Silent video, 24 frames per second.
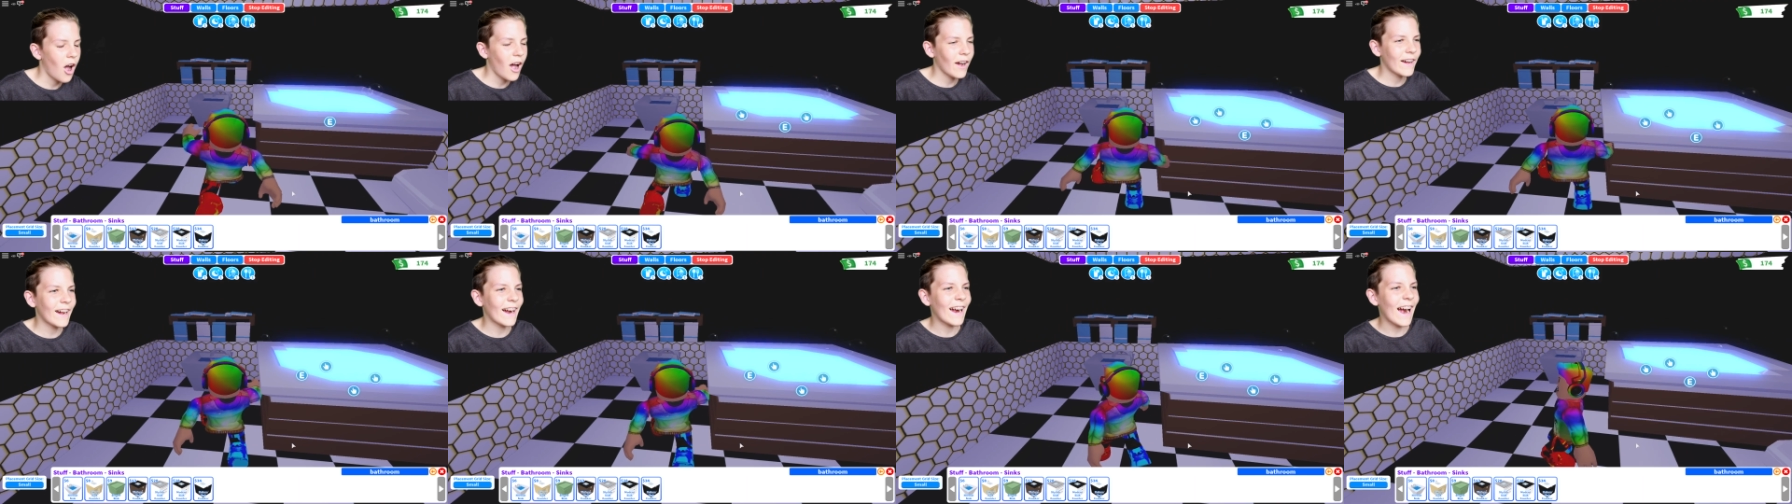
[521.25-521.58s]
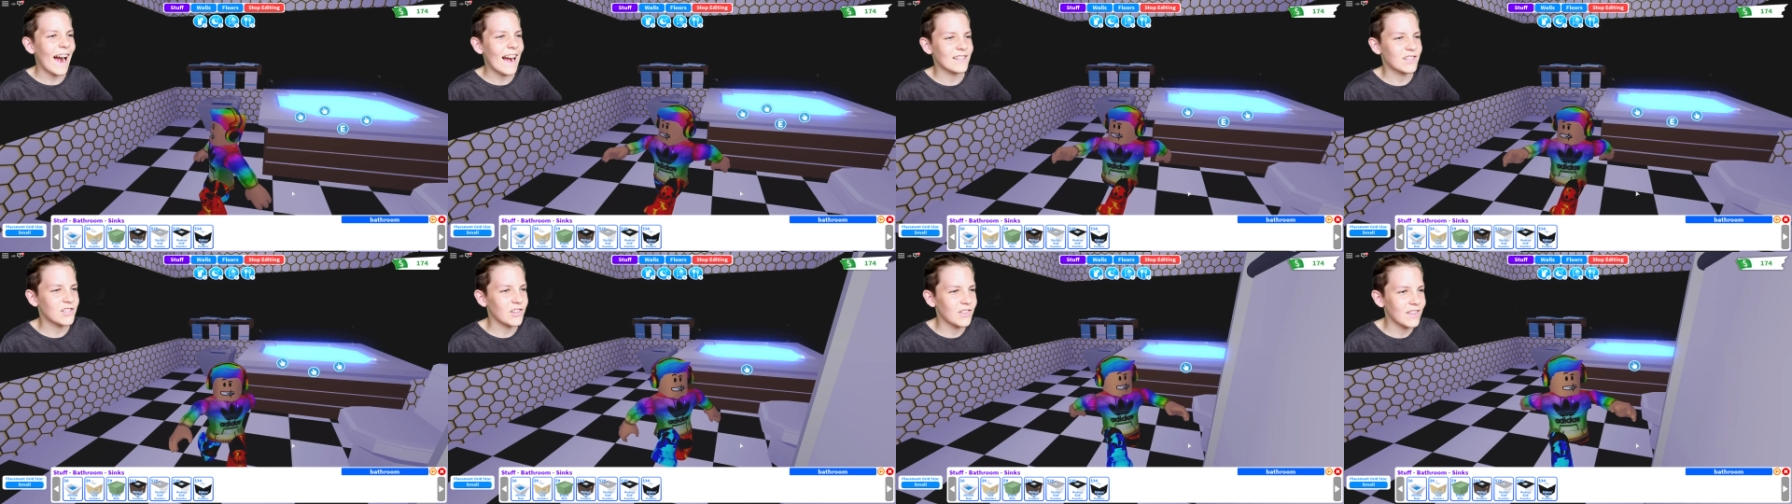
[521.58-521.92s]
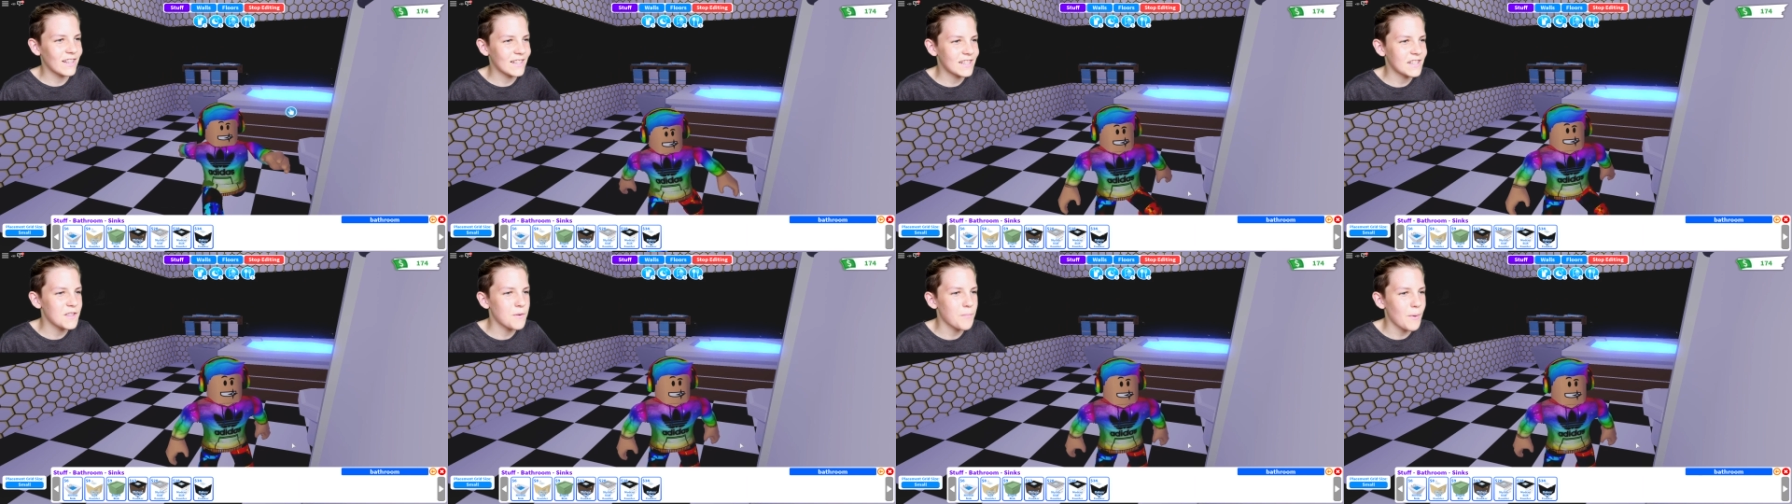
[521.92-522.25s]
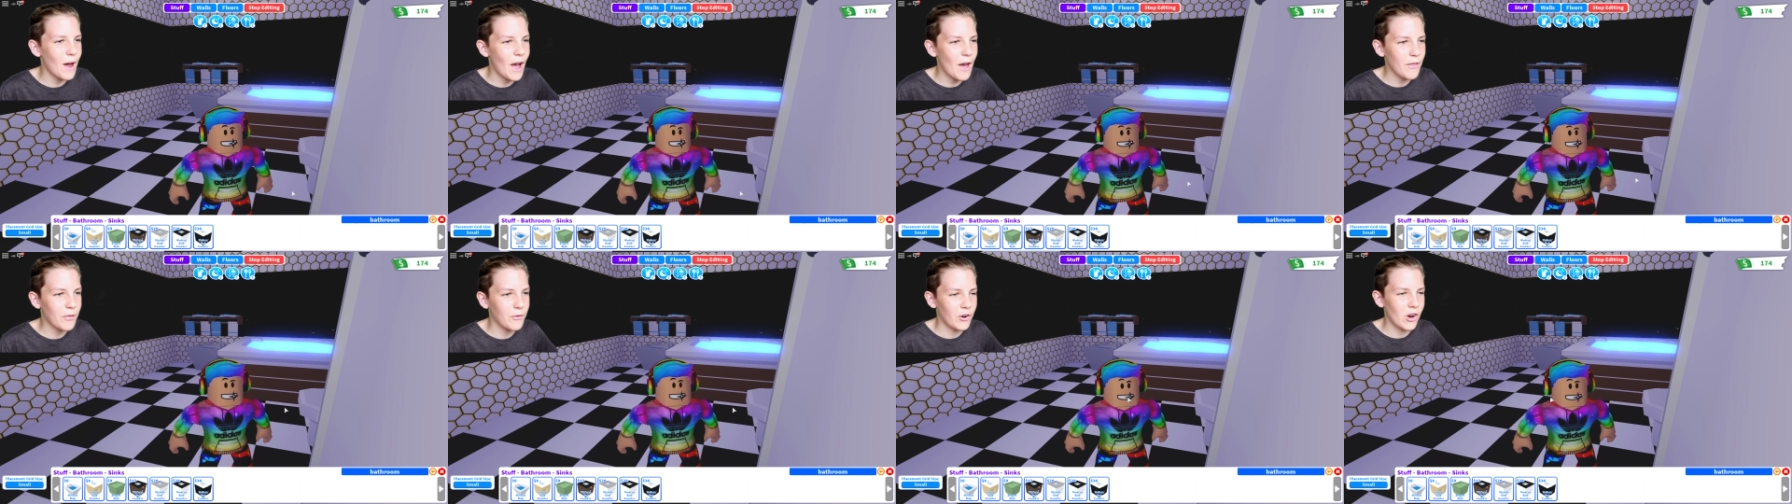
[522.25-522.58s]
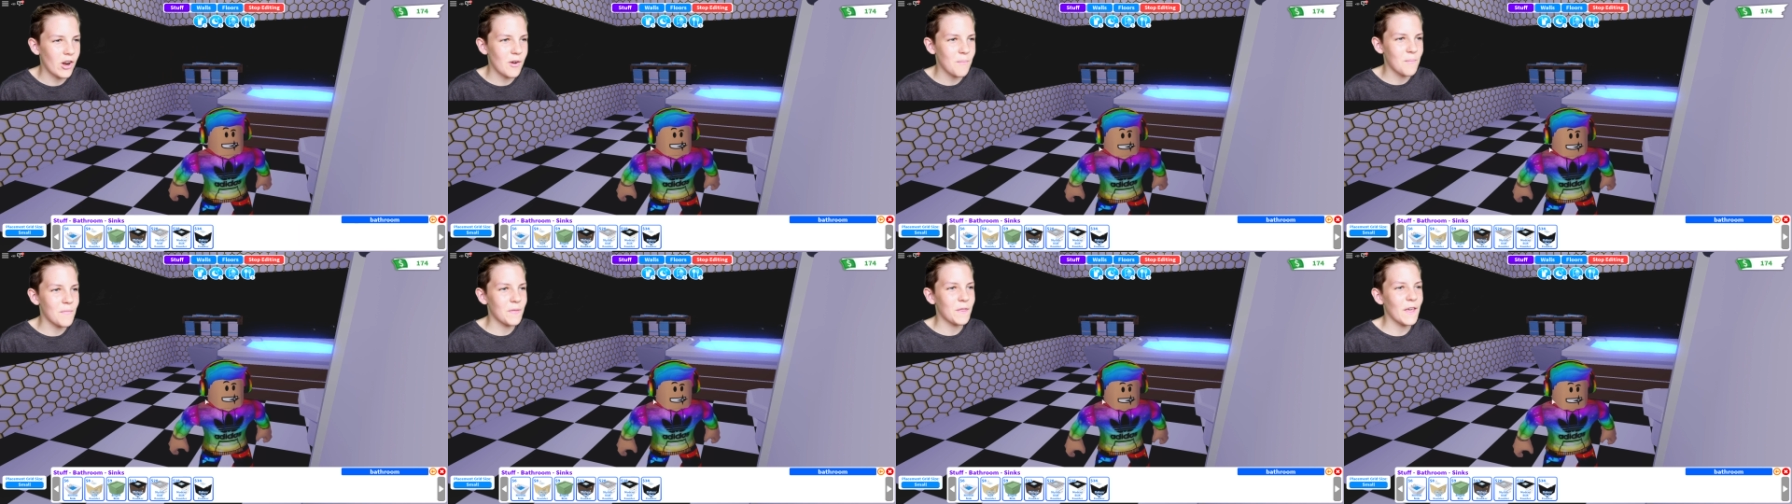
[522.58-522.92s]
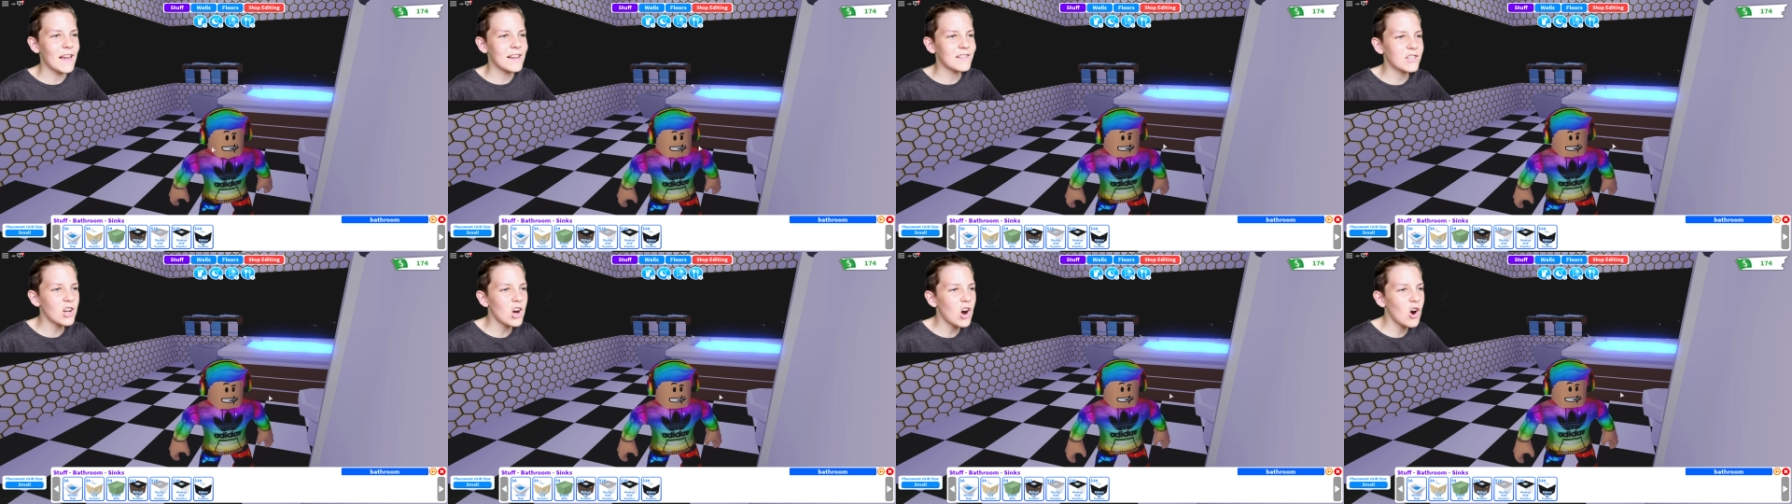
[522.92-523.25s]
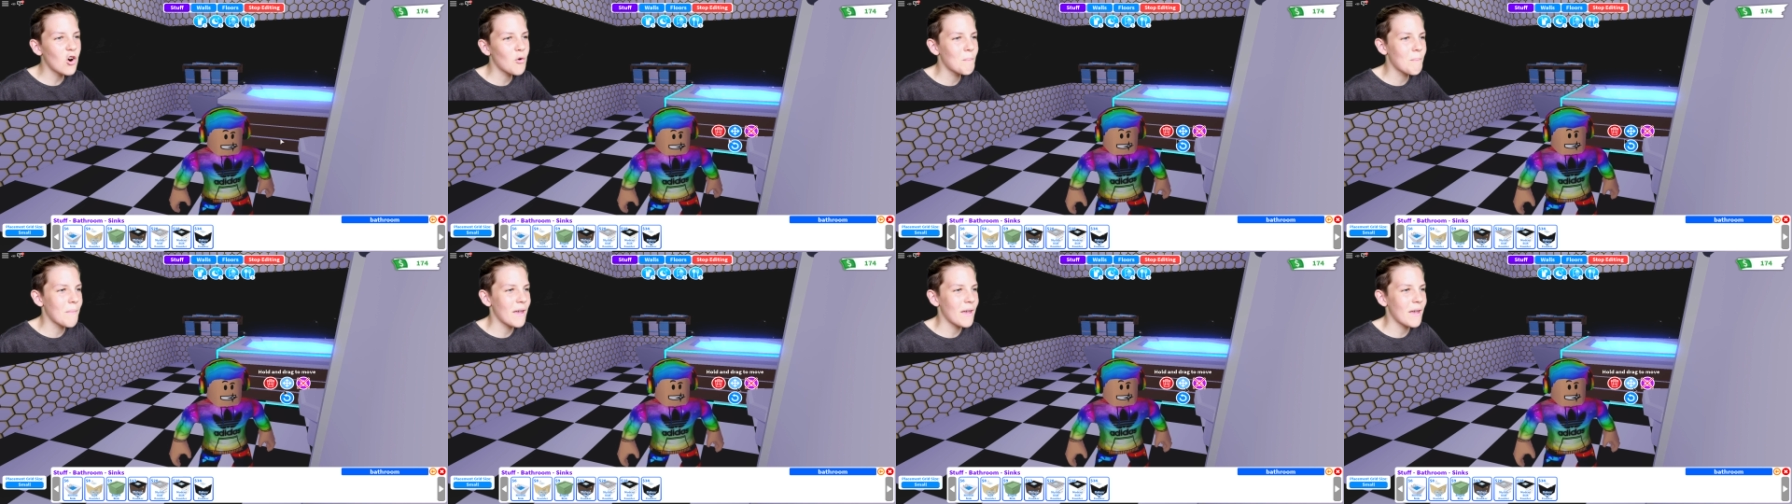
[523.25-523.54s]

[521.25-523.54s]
Okay guys, so this is the bathroom. These are all